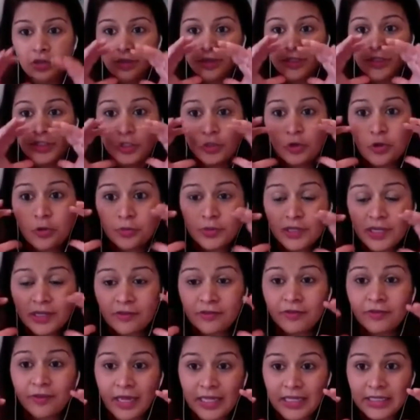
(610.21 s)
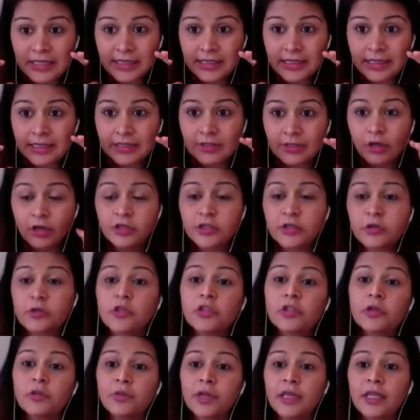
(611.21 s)
zoomed in faces on
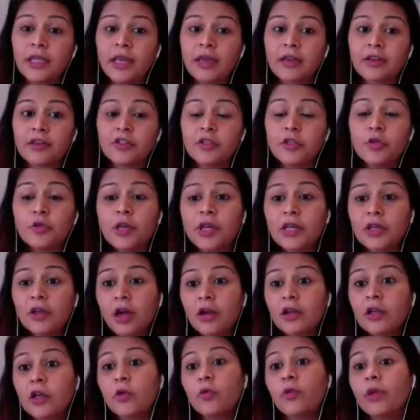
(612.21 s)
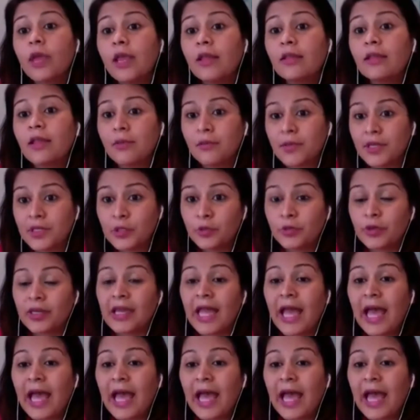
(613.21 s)
social media because you cannot create them into an